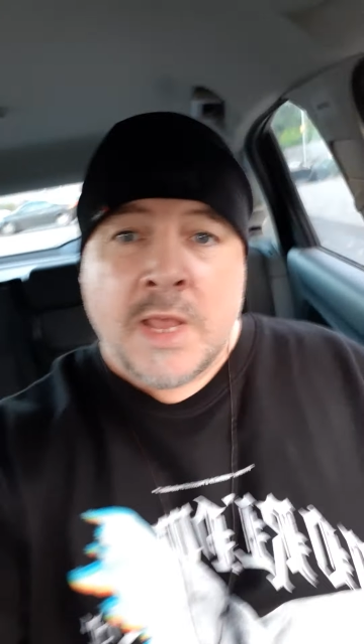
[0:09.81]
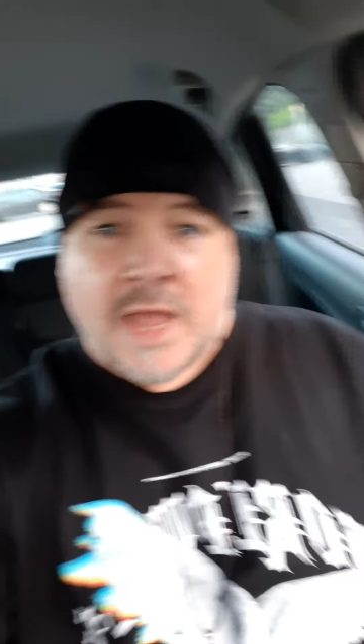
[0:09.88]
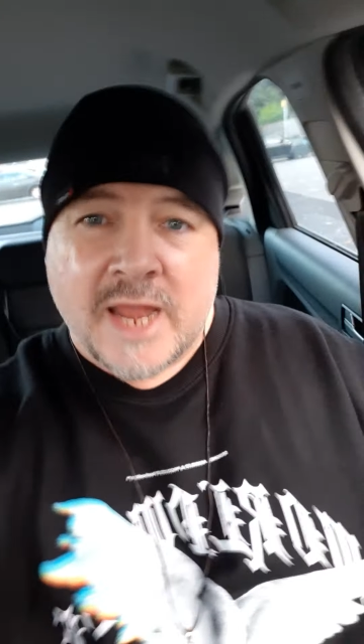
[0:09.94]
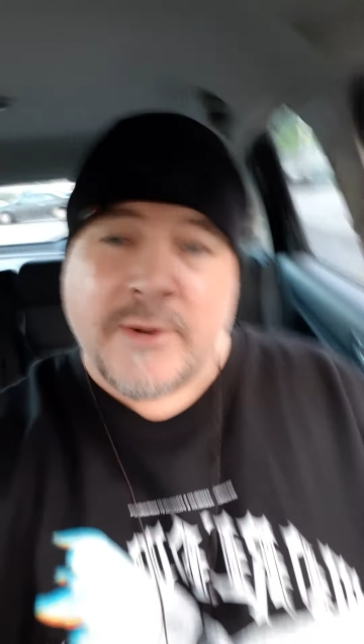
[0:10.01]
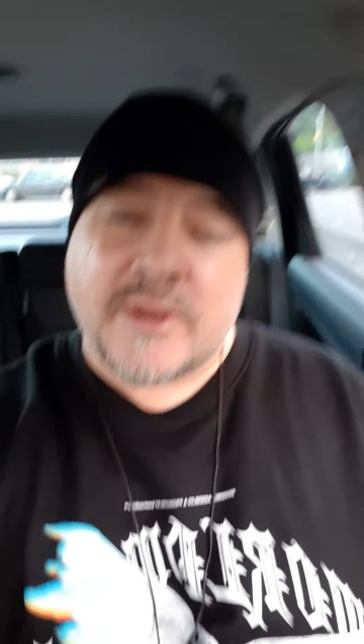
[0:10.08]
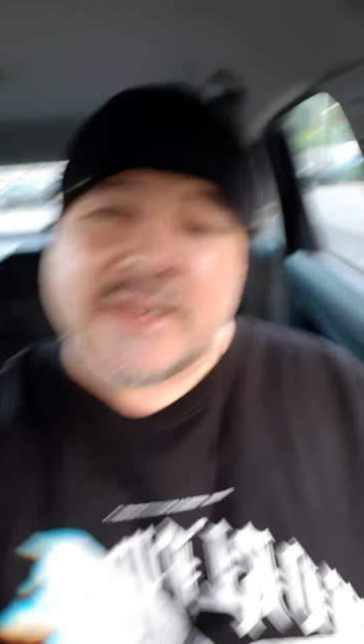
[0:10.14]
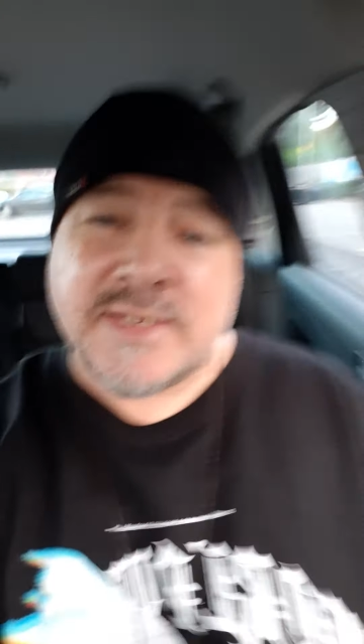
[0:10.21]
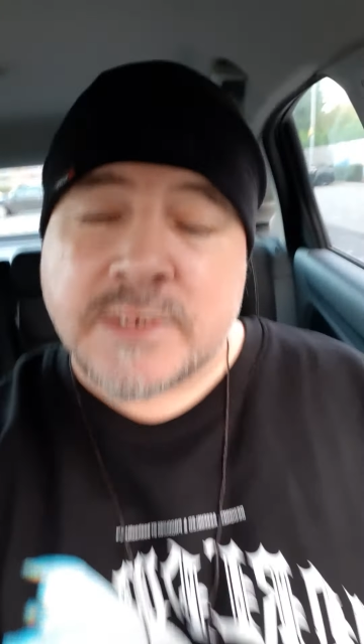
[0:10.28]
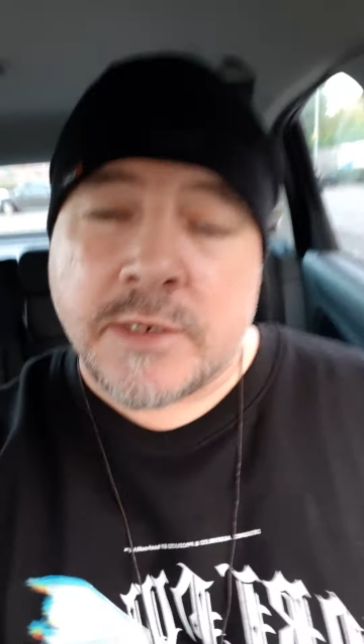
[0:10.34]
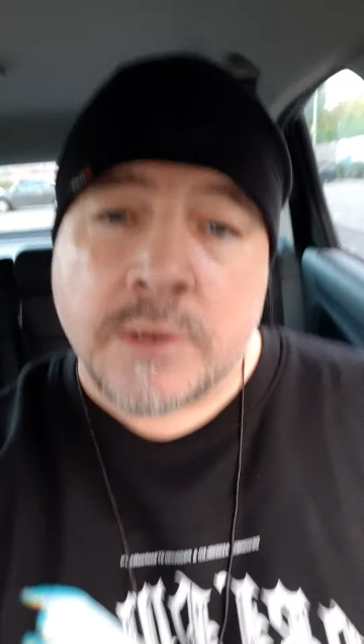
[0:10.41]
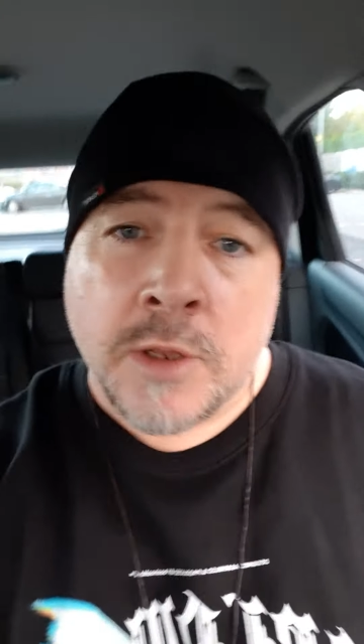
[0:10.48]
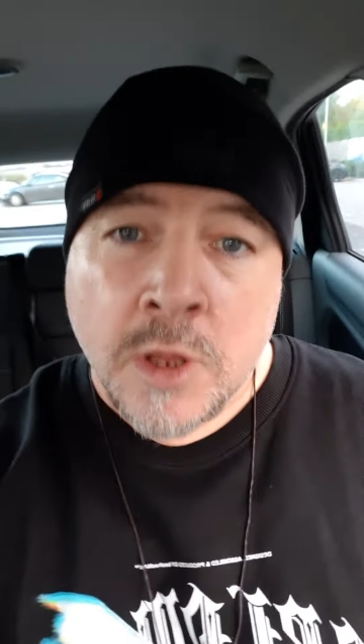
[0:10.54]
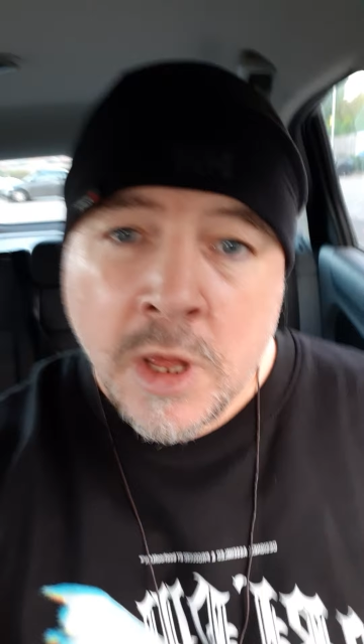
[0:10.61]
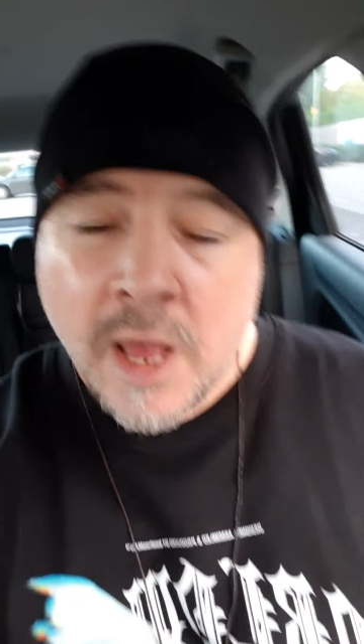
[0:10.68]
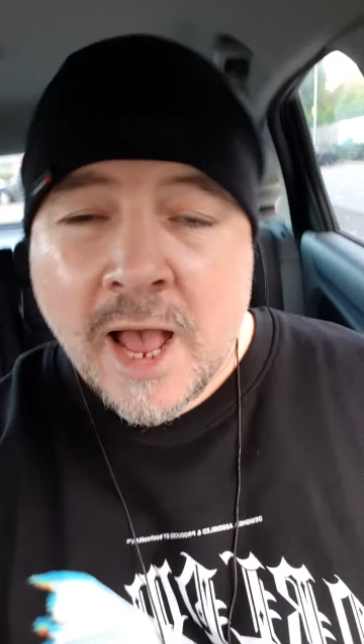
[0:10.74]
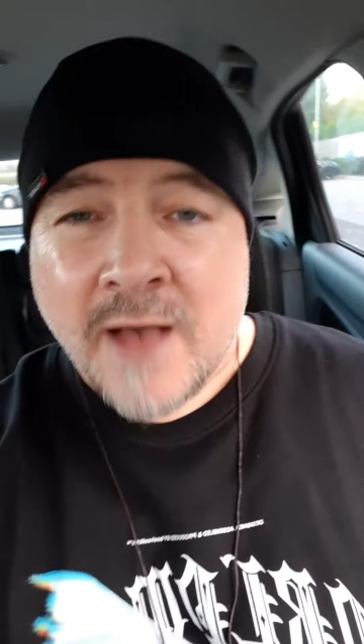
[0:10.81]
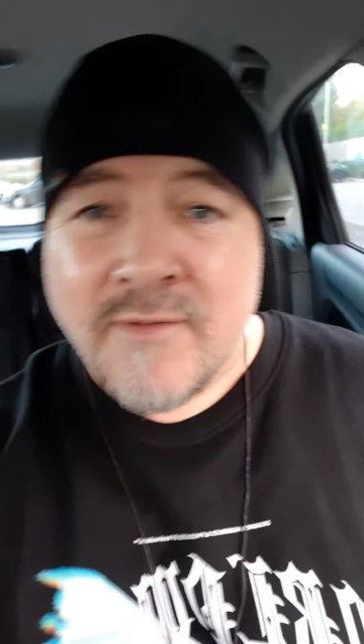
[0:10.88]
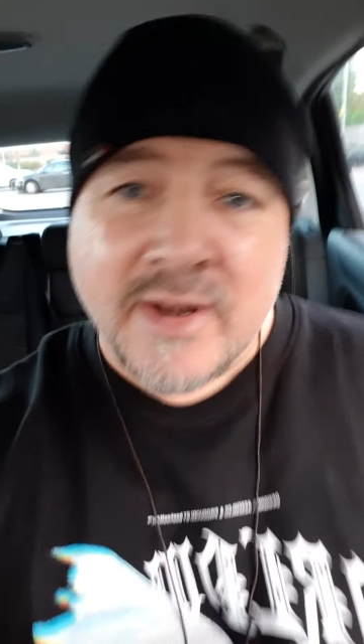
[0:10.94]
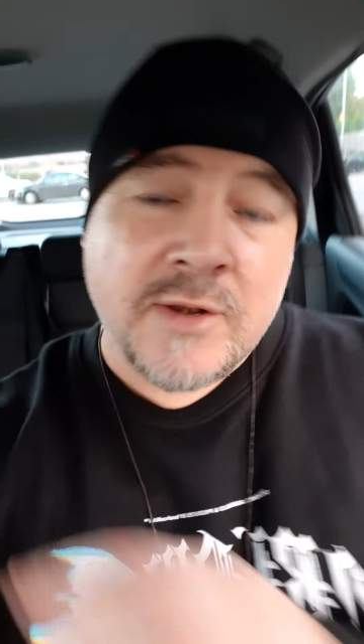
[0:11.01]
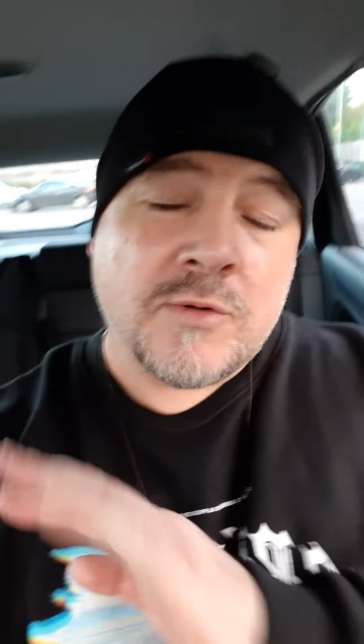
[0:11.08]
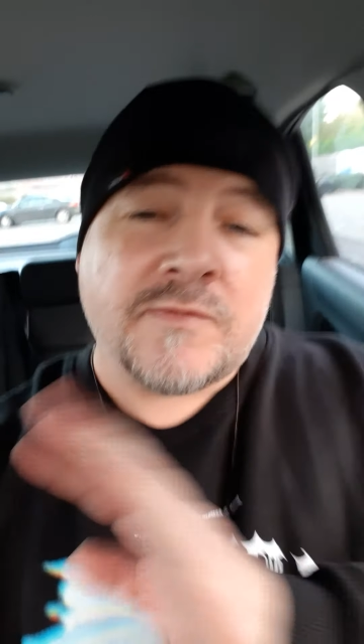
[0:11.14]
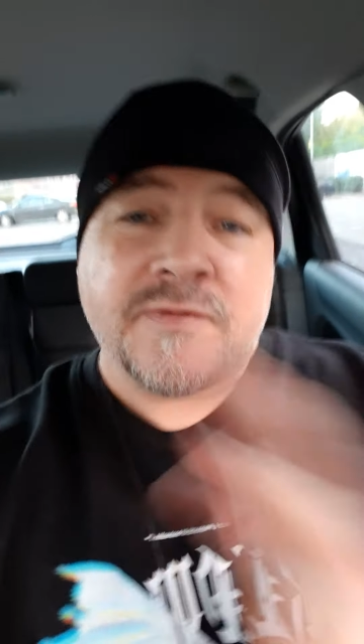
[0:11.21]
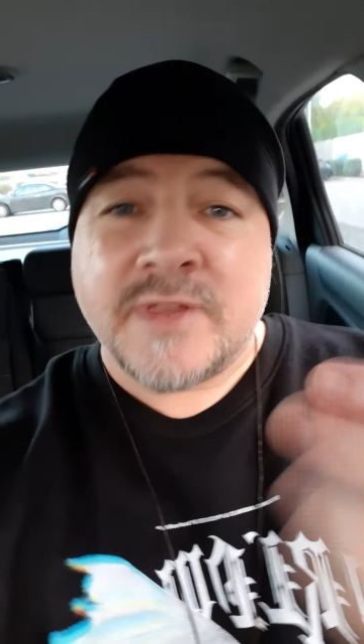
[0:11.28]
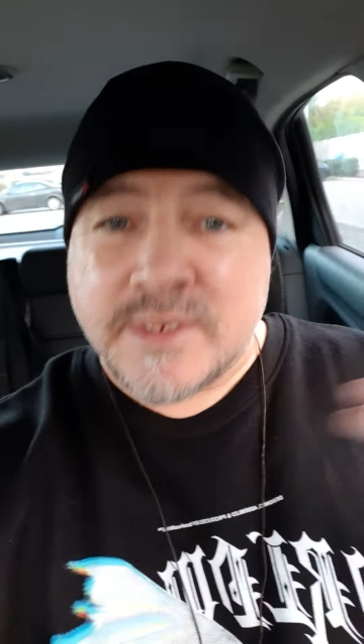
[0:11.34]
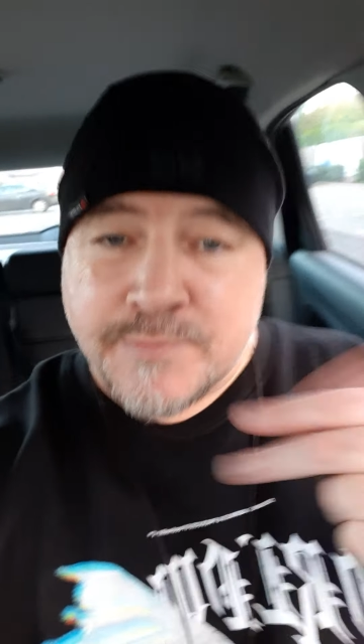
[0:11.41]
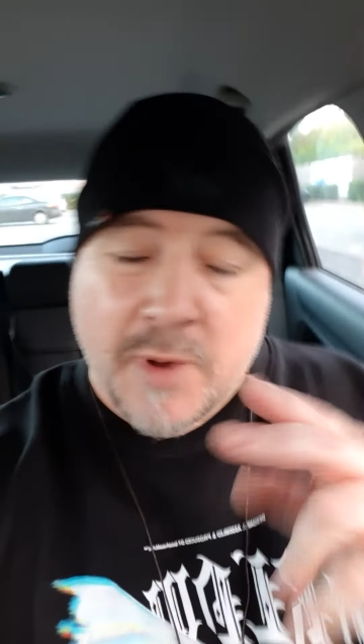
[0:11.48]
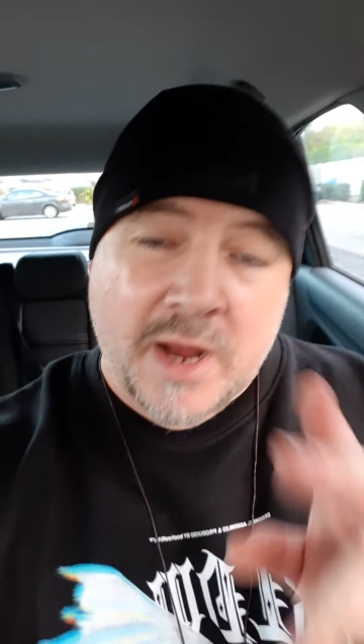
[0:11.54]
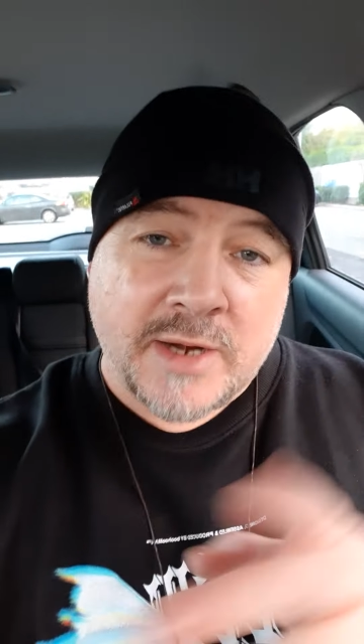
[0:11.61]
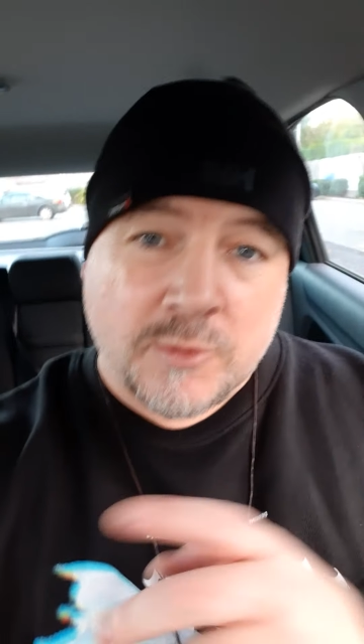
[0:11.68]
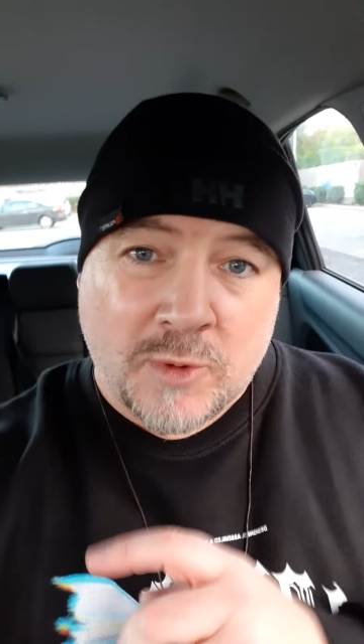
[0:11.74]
Anyway, listen, I've had enough of this, by the